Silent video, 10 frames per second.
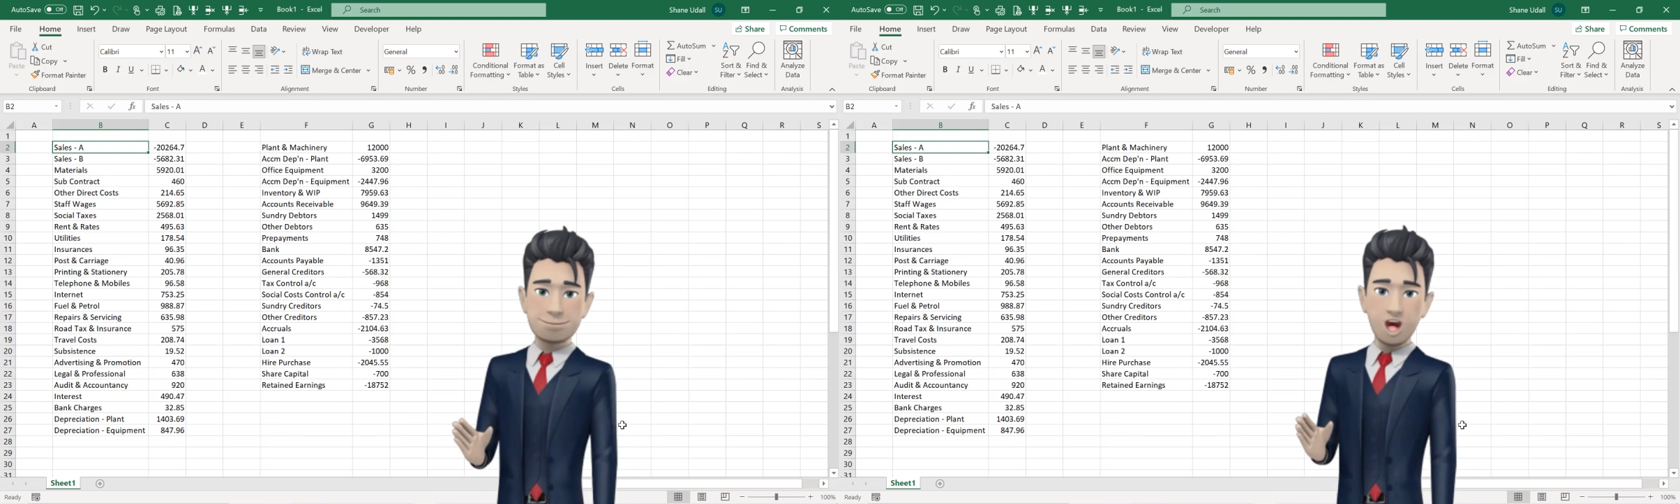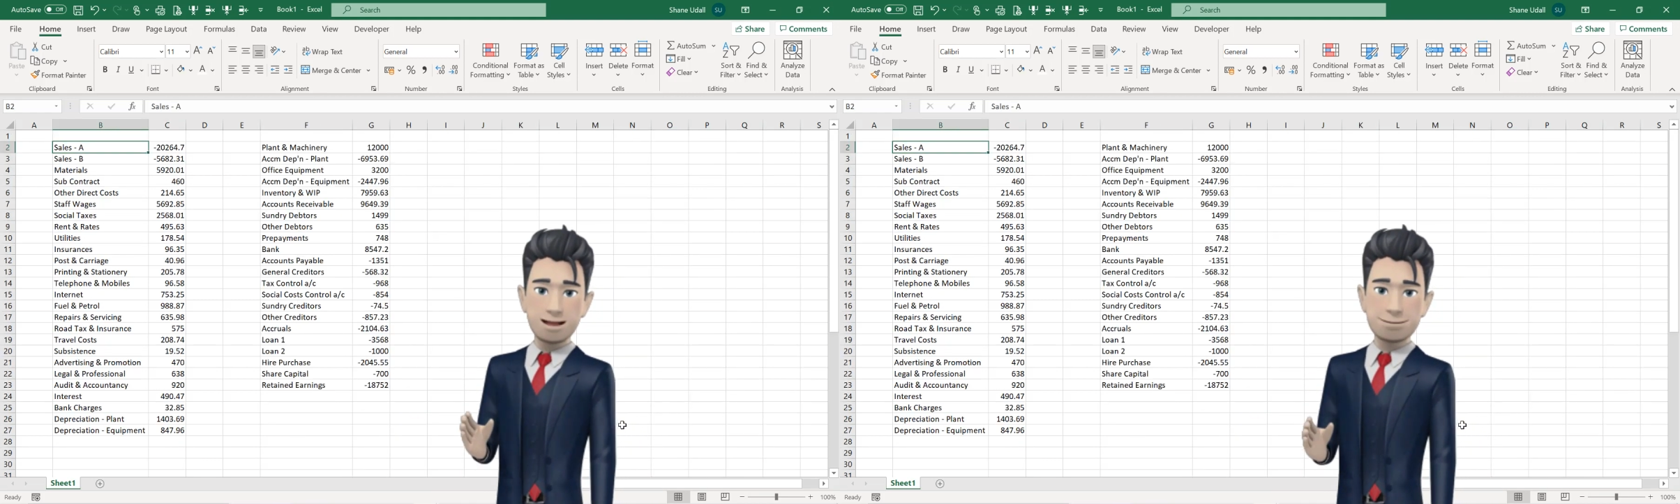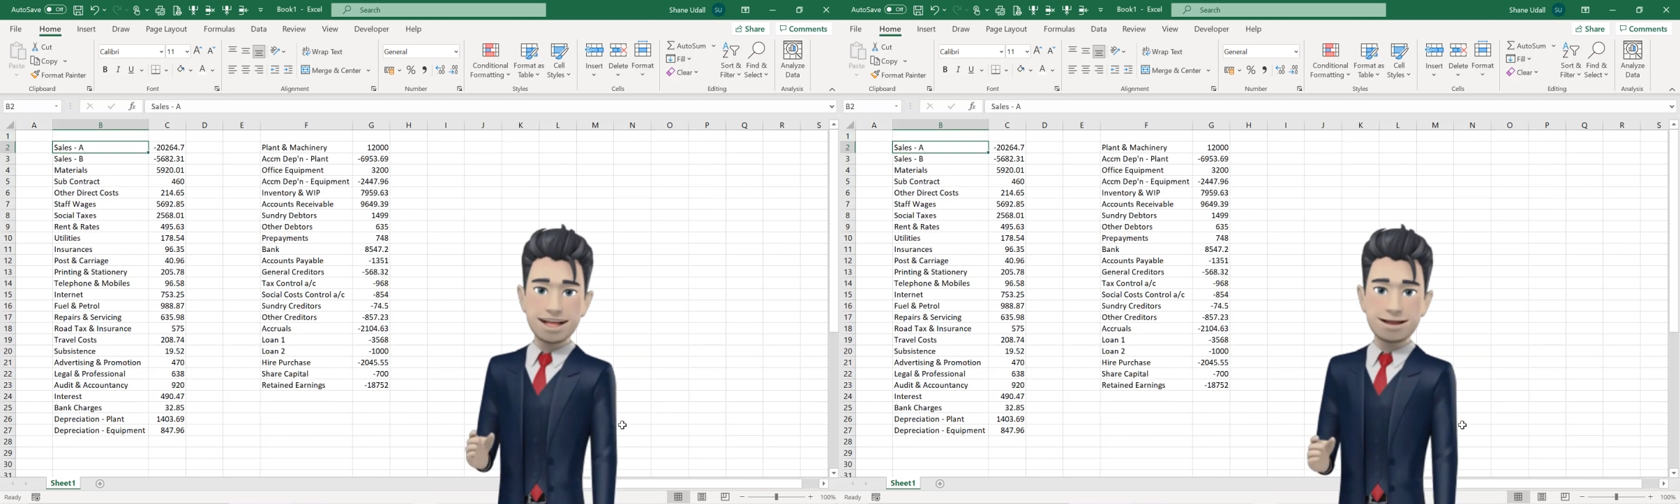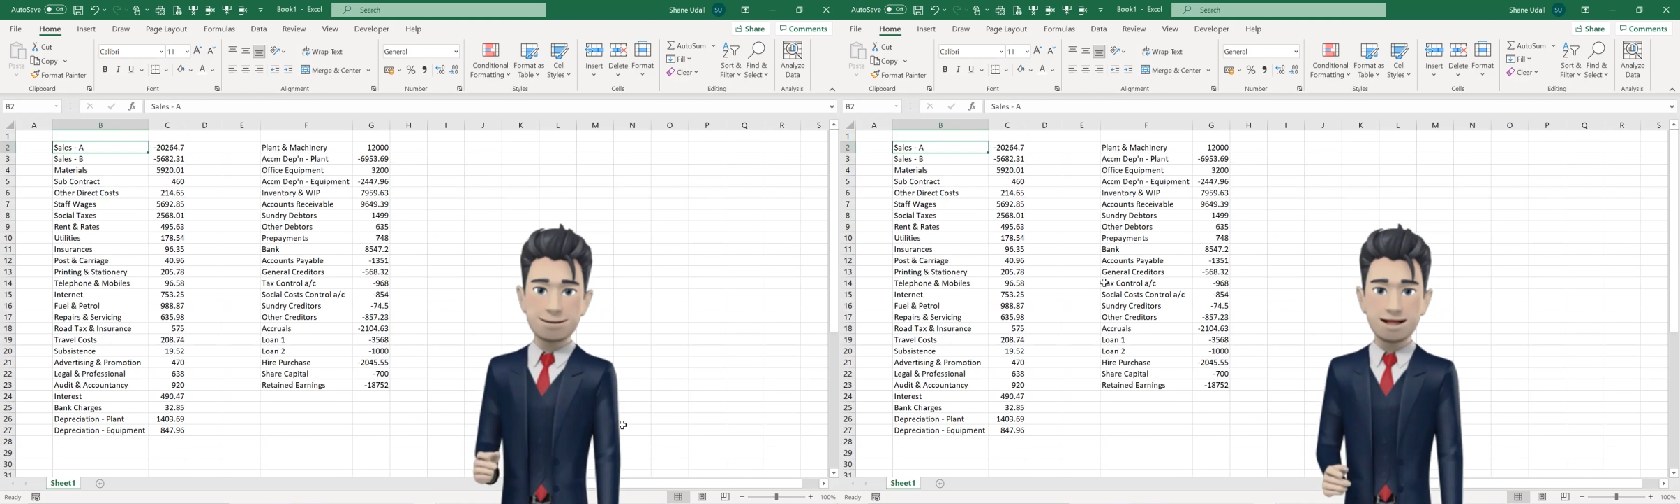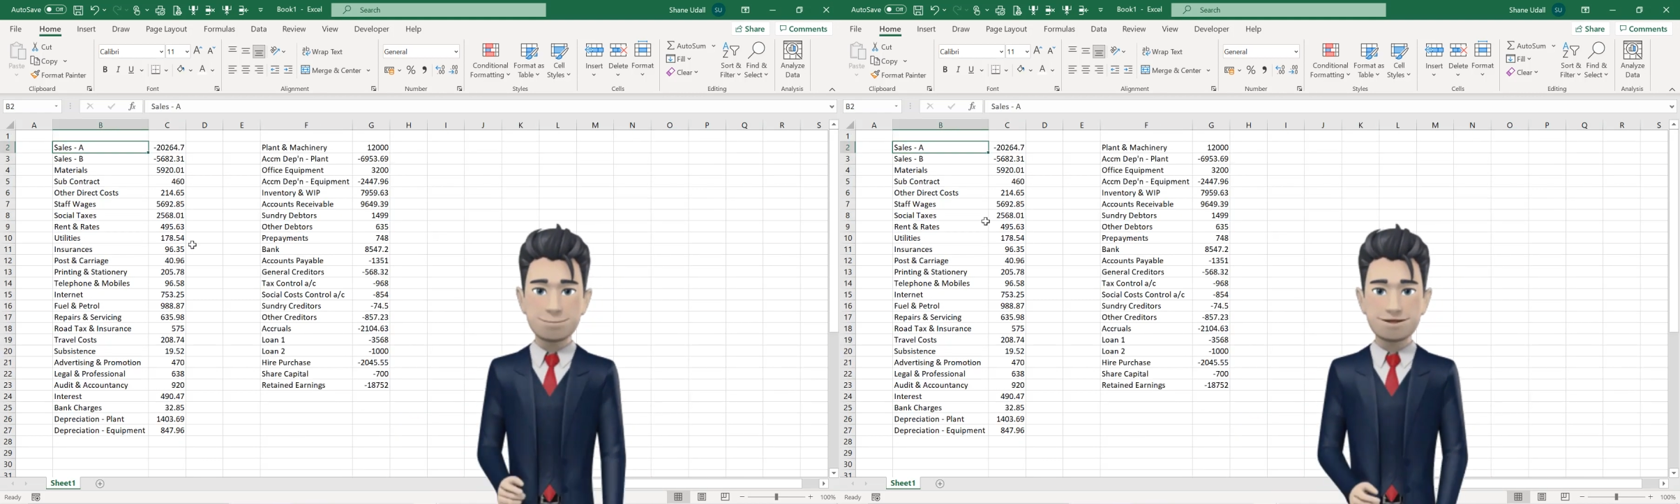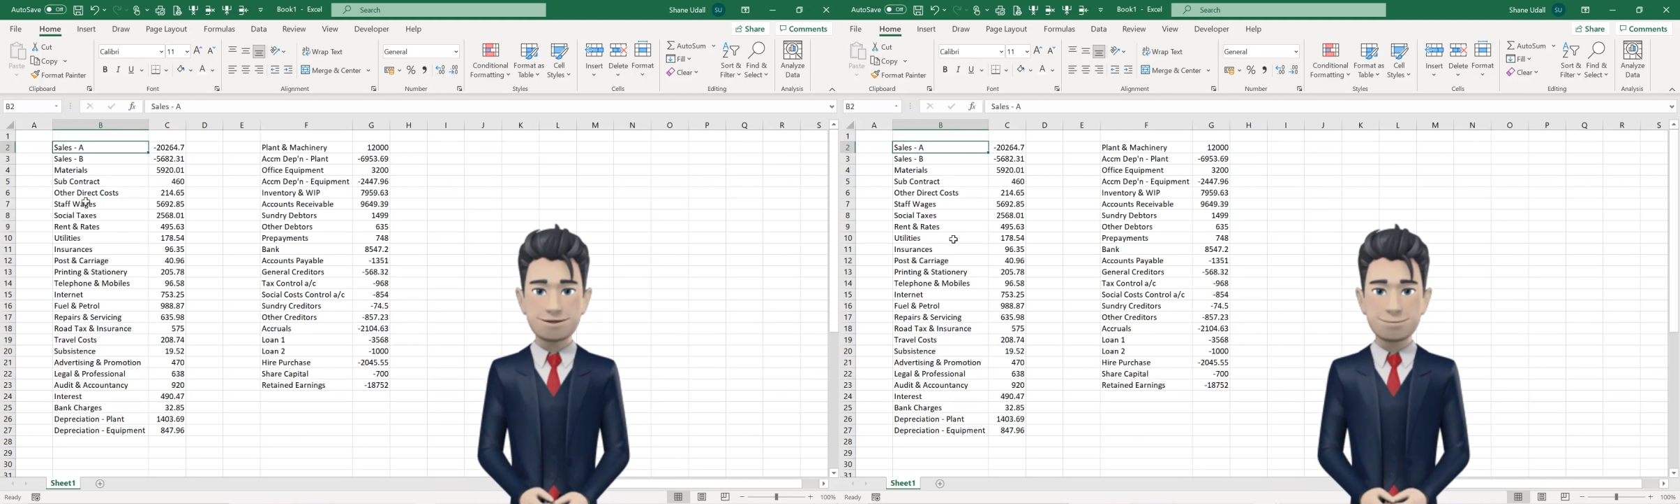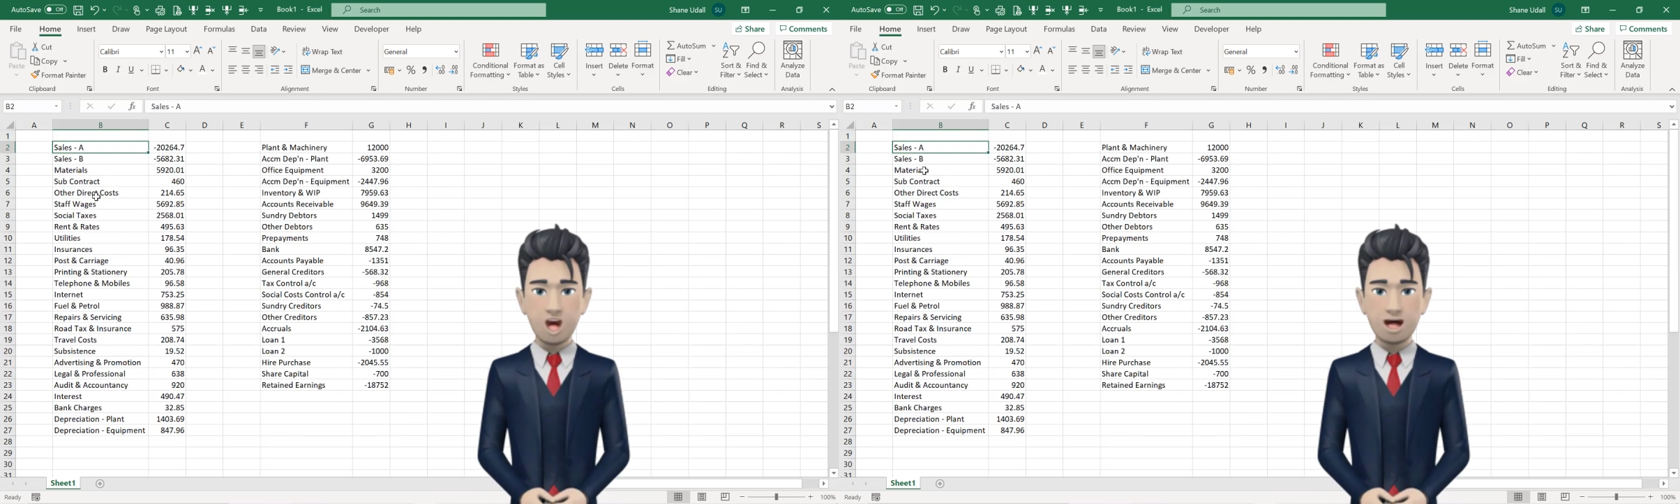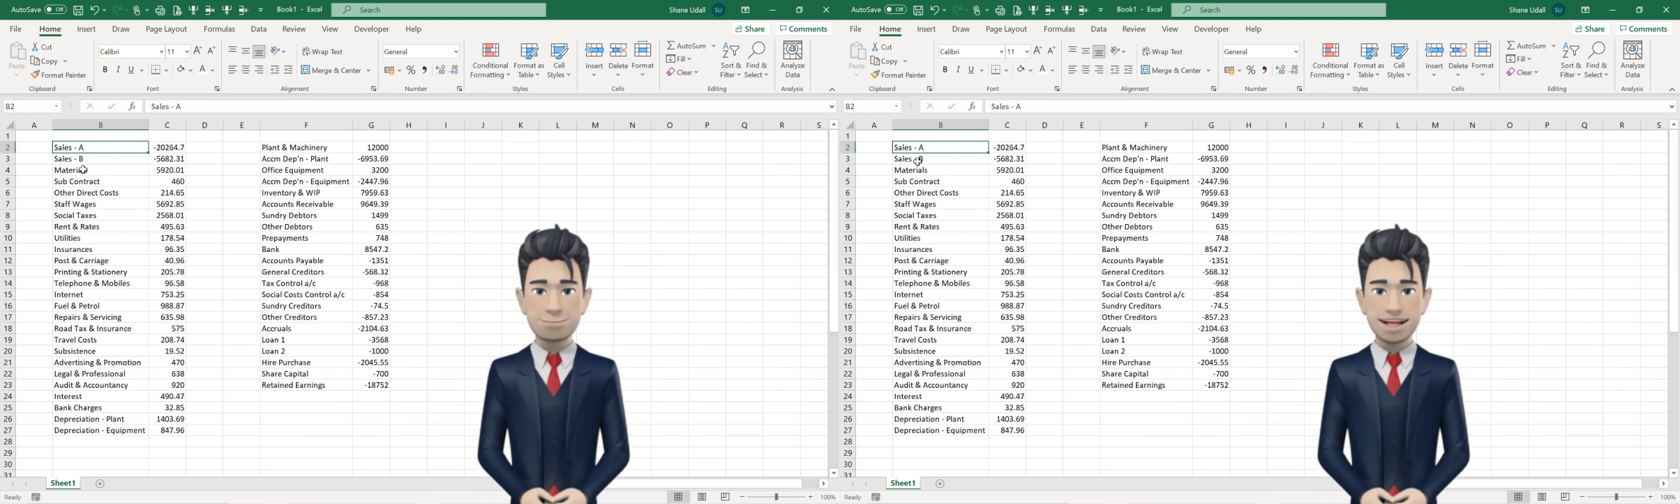all of the transactions,